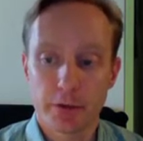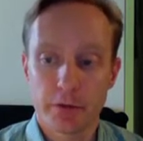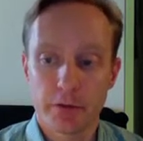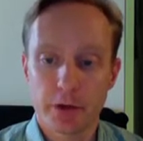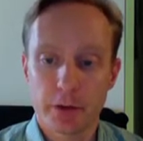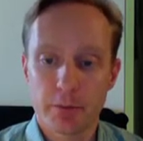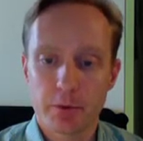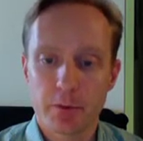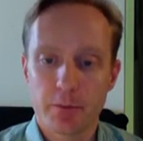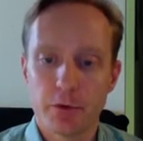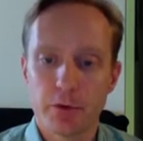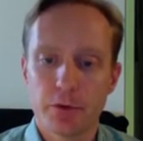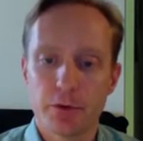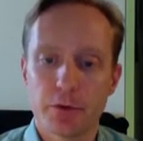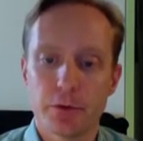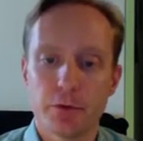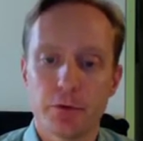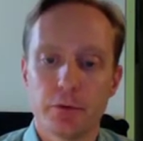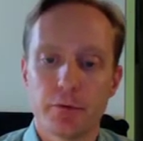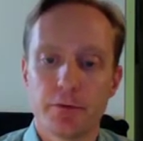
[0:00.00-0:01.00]
separable
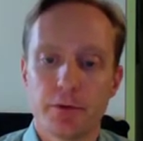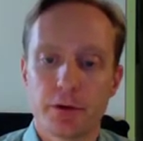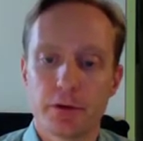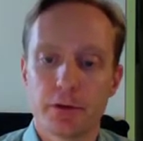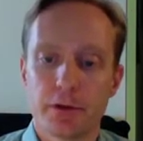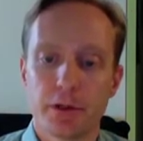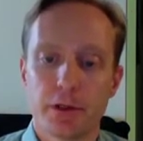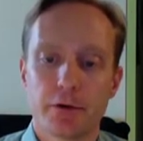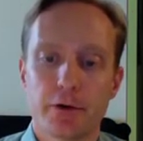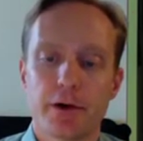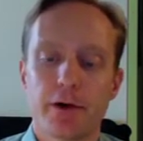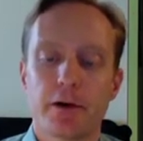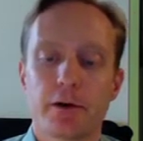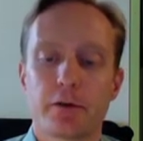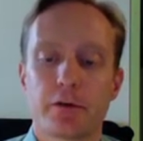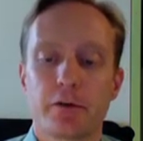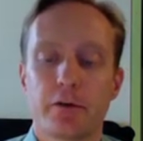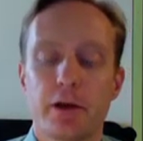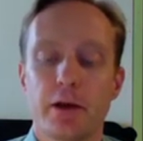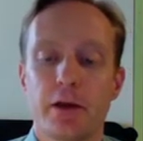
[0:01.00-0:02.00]
to a fairly great
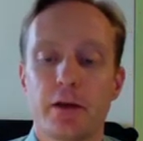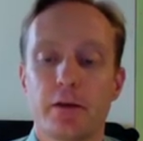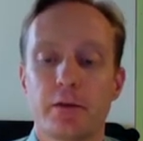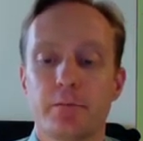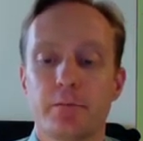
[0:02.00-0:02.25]
extent.